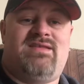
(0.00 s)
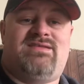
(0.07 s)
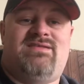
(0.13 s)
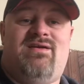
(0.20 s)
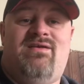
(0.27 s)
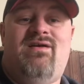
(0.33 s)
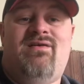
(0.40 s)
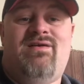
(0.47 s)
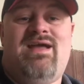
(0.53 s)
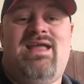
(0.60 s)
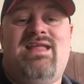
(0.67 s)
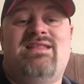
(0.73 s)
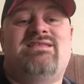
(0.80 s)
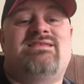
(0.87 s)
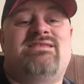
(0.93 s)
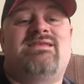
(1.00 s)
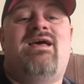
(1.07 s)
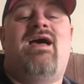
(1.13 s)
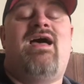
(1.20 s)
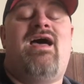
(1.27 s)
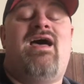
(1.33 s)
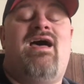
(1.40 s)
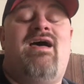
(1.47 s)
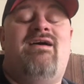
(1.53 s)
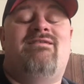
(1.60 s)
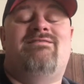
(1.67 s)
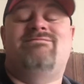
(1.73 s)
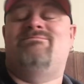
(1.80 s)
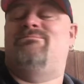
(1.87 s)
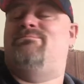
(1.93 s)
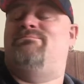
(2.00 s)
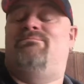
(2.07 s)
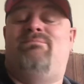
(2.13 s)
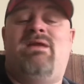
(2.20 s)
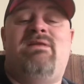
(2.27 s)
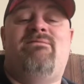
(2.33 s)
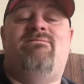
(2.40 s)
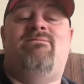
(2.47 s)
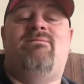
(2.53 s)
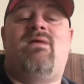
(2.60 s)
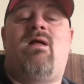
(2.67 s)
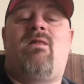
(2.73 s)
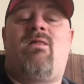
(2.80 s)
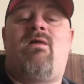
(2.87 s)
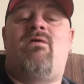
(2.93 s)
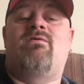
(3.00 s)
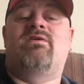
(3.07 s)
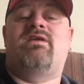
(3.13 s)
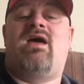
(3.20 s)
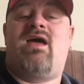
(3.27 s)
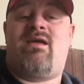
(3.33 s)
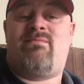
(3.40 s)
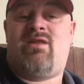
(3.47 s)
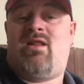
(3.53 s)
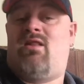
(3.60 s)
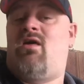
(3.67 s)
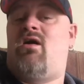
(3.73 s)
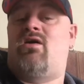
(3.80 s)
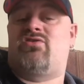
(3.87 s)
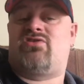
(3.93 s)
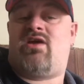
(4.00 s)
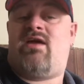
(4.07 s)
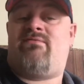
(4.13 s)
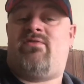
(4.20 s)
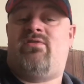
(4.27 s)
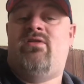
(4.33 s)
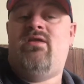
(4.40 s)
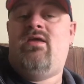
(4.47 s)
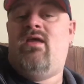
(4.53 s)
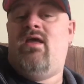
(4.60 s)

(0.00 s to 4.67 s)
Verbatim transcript: So it's uh, been a long time and a lot of travel